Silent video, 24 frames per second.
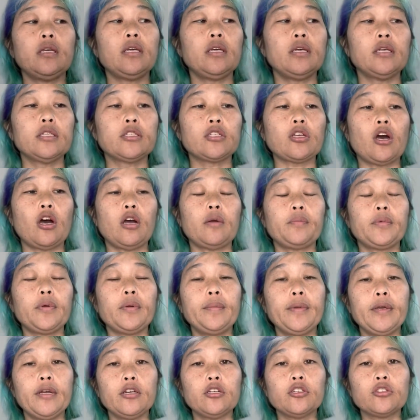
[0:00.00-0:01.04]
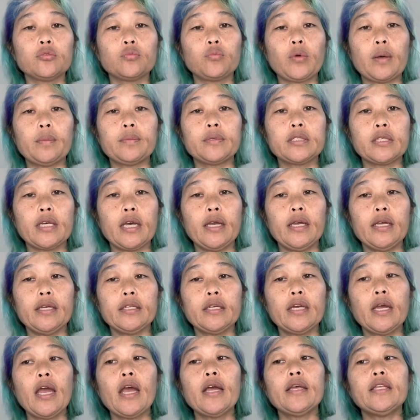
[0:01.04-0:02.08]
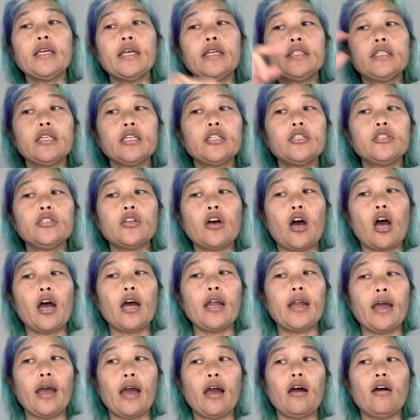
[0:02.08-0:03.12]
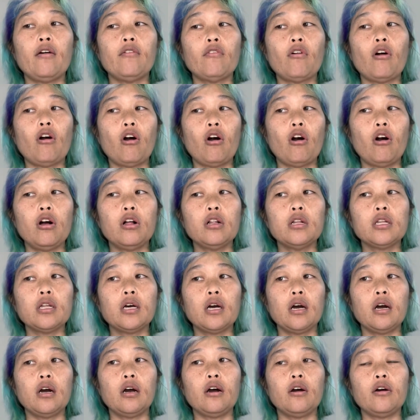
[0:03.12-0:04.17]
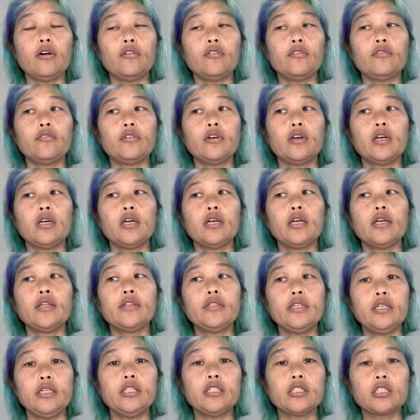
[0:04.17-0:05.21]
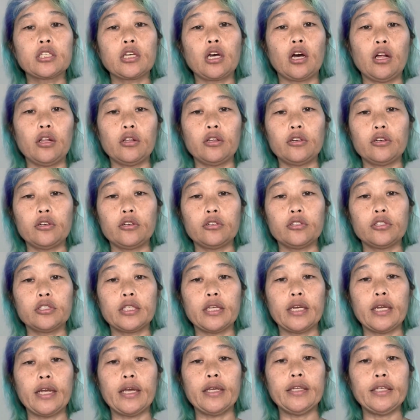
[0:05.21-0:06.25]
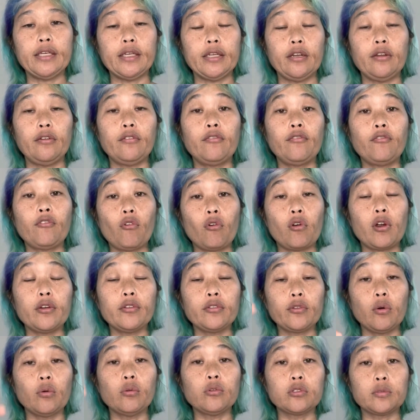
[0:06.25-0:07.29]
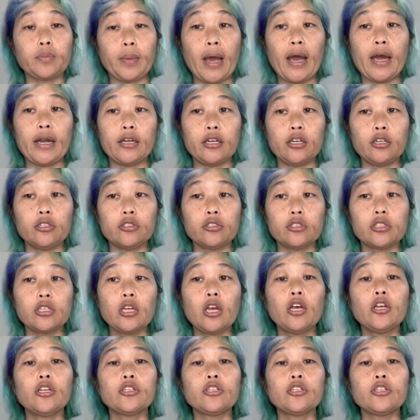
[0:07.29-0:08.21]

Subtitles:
is on Premier's website, they did not have all of these colors that I needed for those patterns.